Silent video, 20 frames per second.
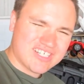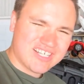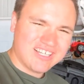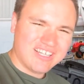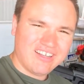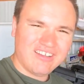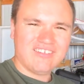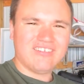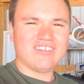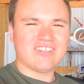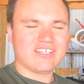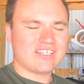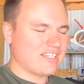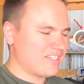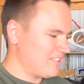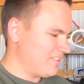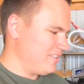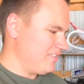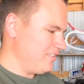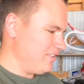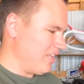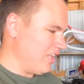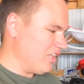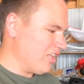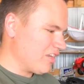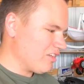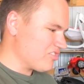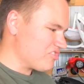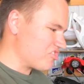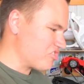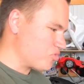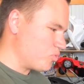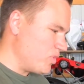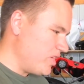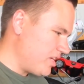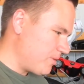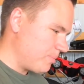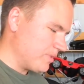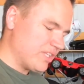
like a little squeak.